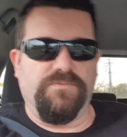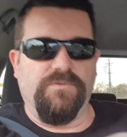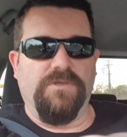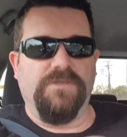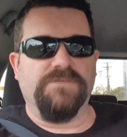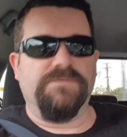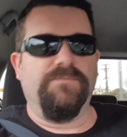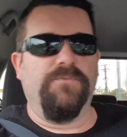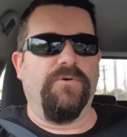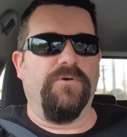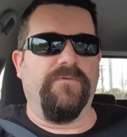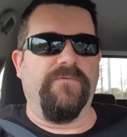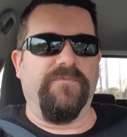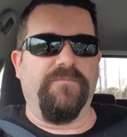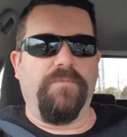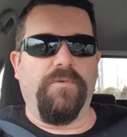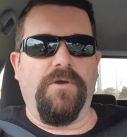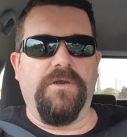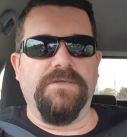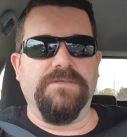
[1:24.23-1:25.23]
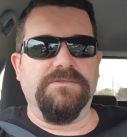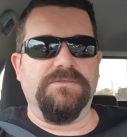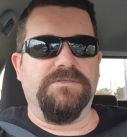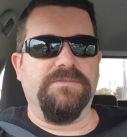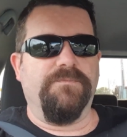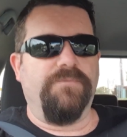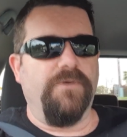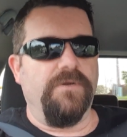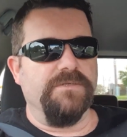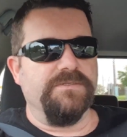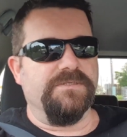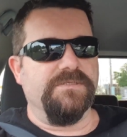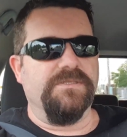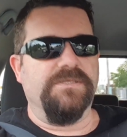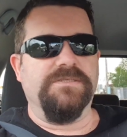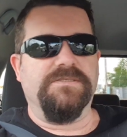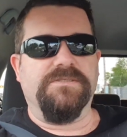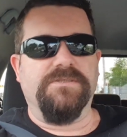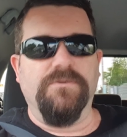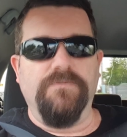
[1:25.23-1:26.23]
Well, it's more of a surprise that
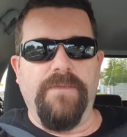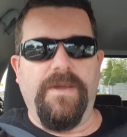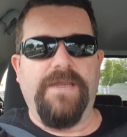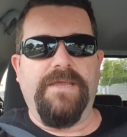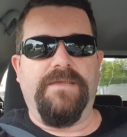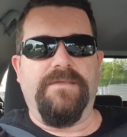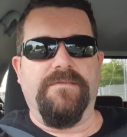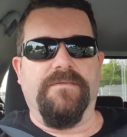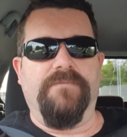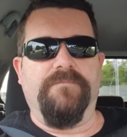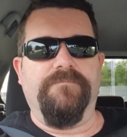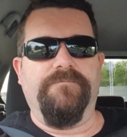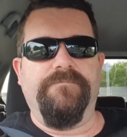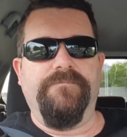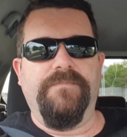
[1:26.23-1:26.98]
they're still making them